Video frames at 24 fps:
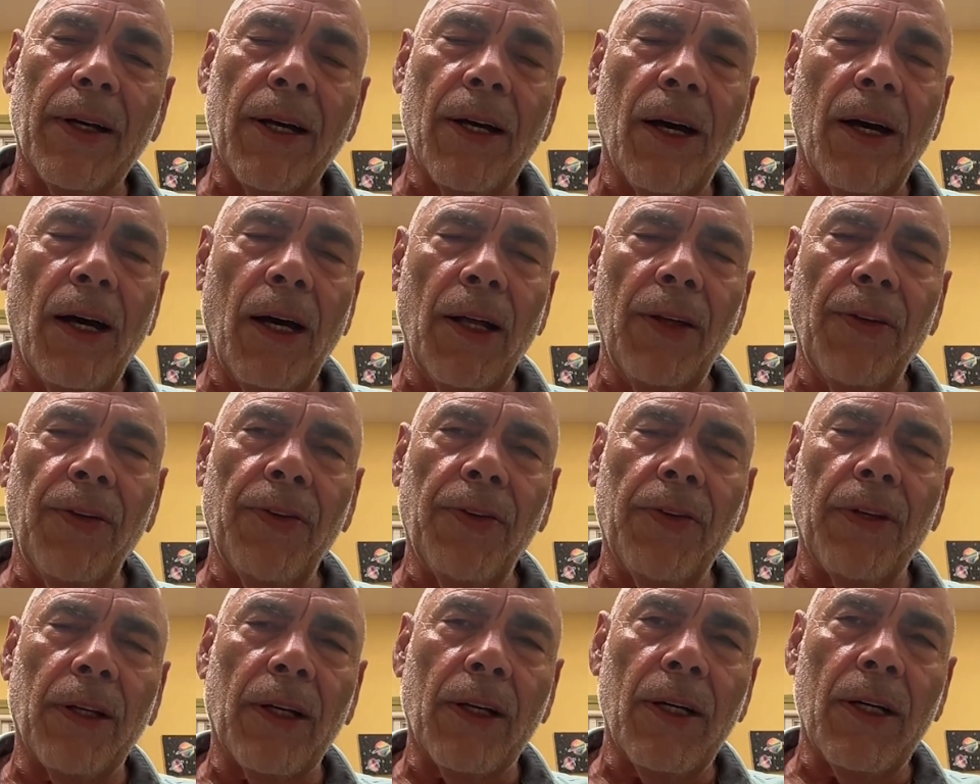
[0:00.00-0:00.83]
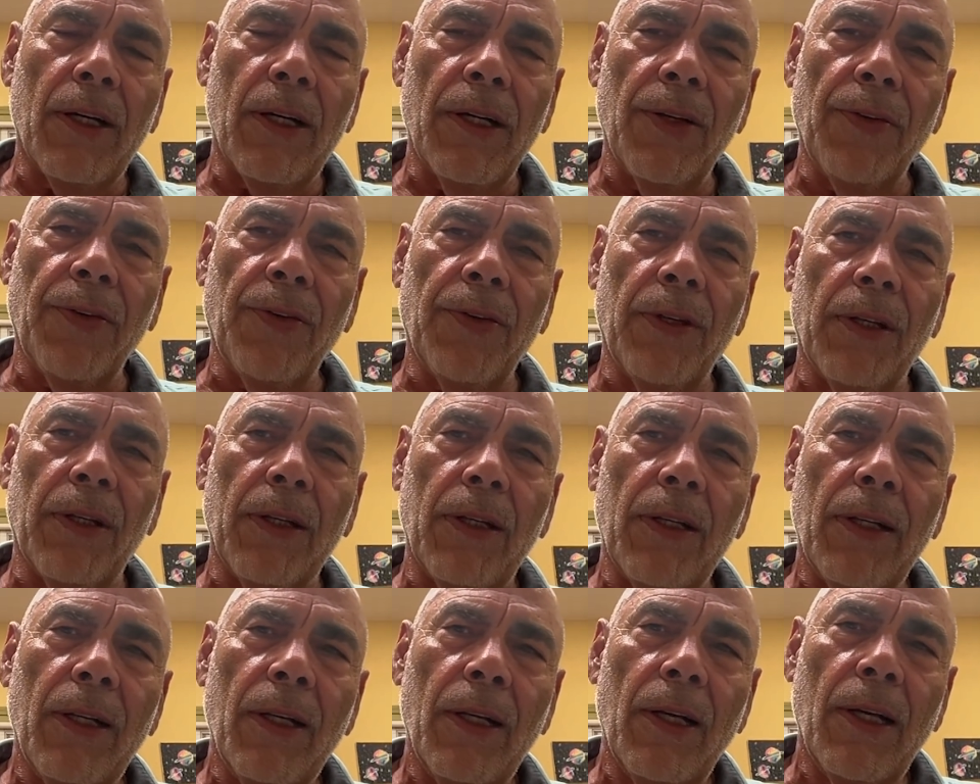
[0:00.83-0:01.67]
constant
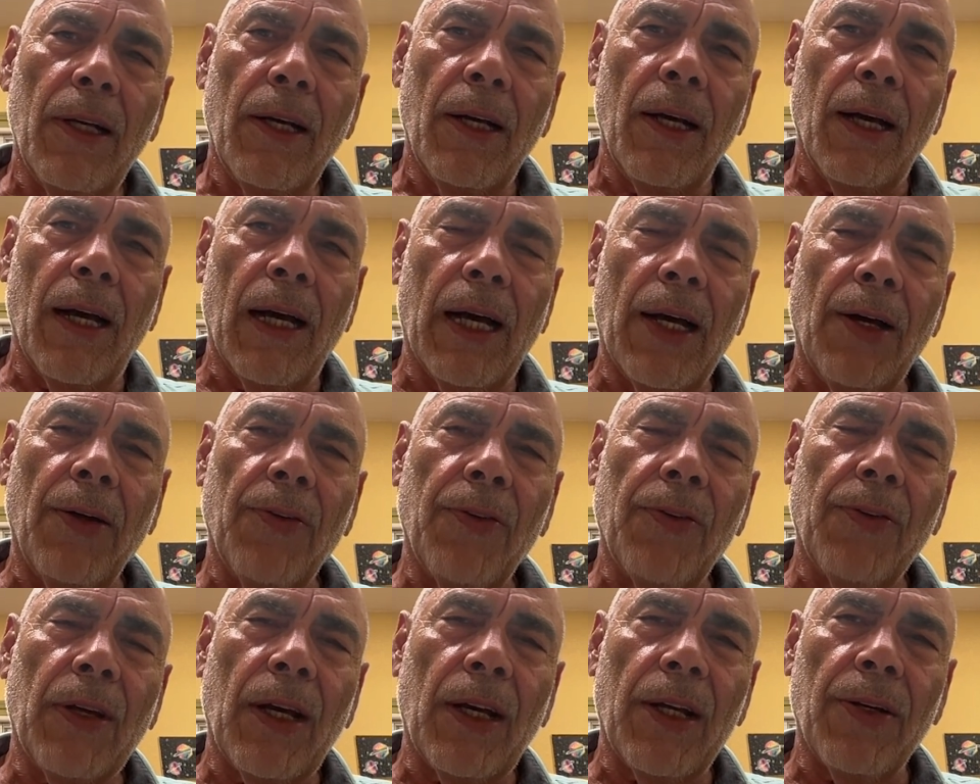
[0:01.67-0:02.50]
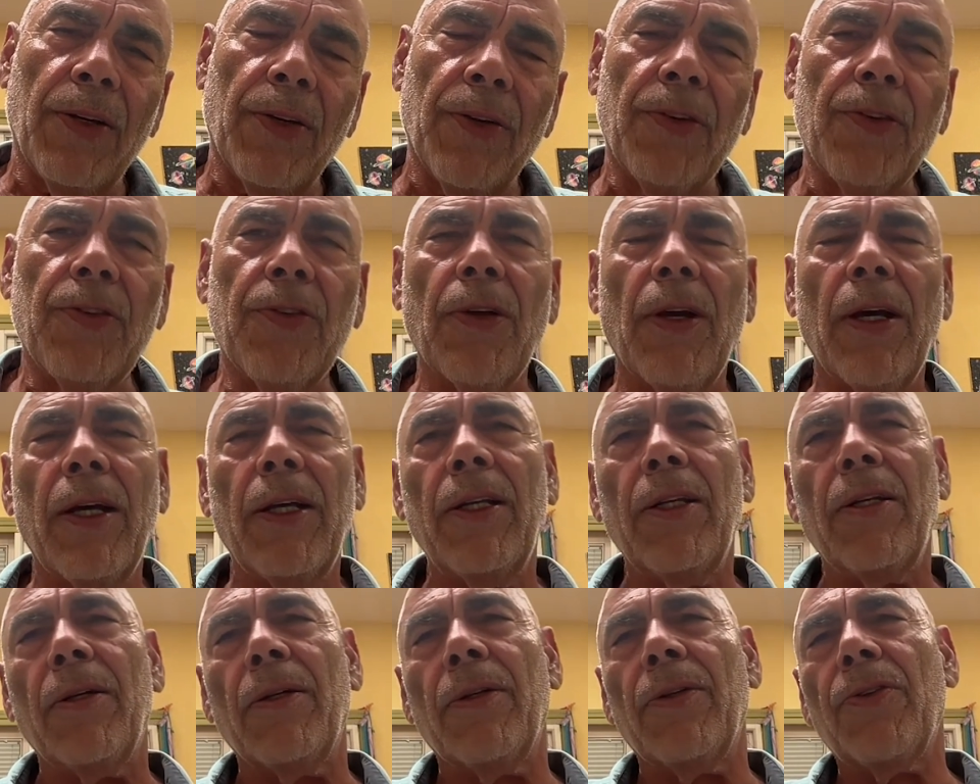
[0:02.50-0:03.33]
outsiders
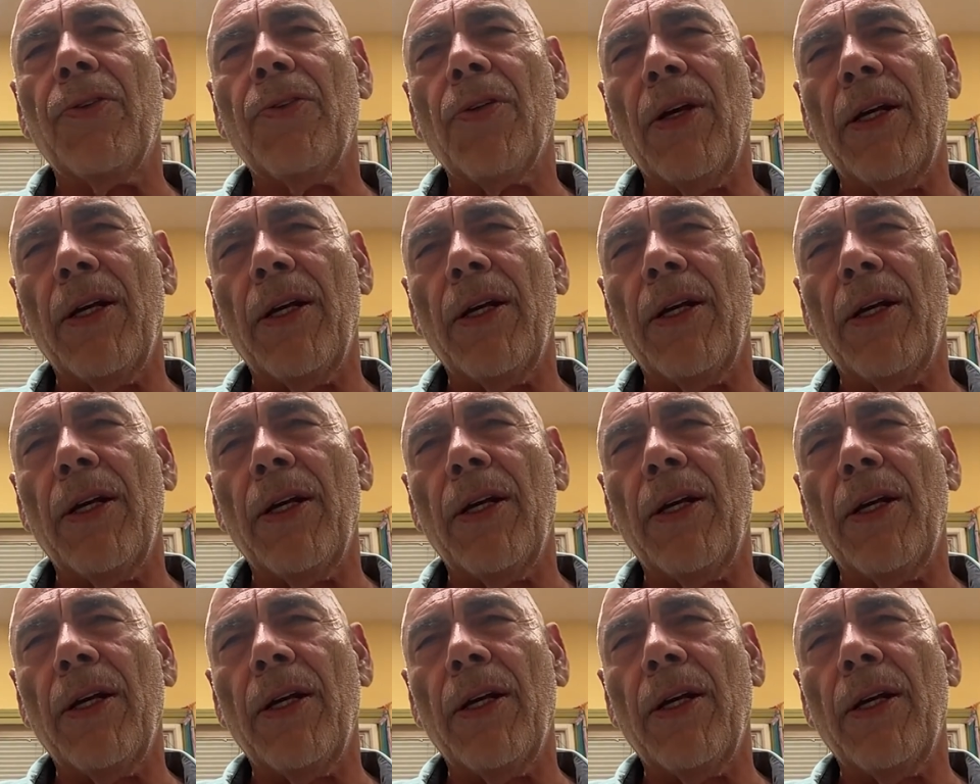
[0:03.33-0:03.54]
trying to